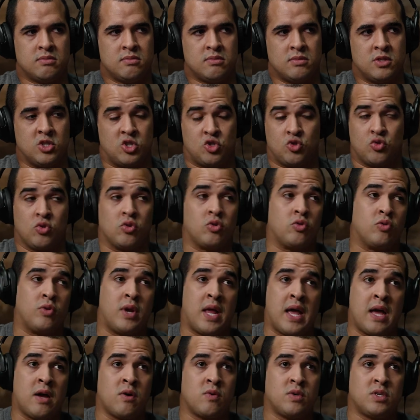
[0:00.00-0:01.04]
struggle
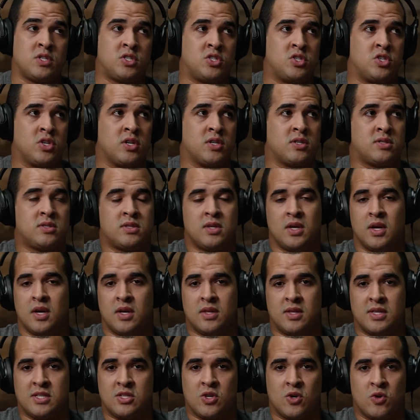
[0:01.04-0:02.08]
now is just
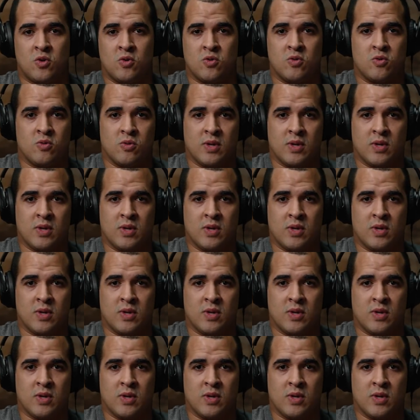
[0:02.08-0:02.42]
this whole,